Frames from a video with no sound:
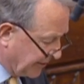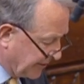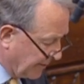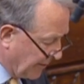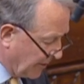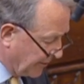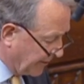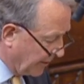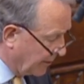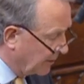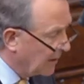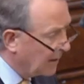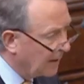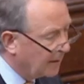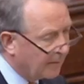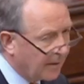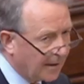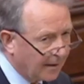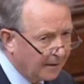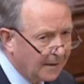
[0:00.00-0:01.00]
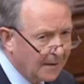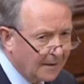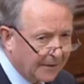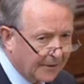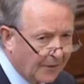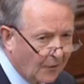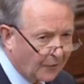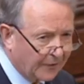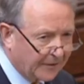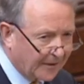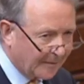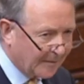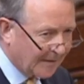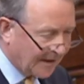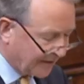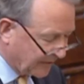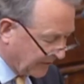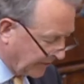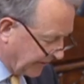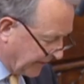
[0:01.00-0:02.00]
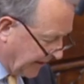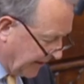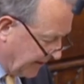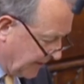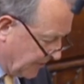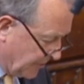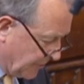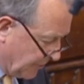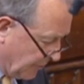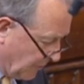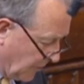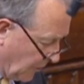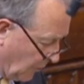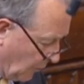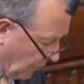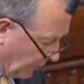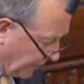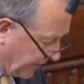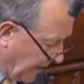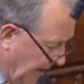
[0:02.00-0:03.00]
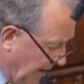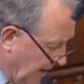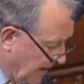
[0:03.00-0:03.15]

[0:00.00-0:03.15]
tomorrow, not, I'm glad to say, in due course.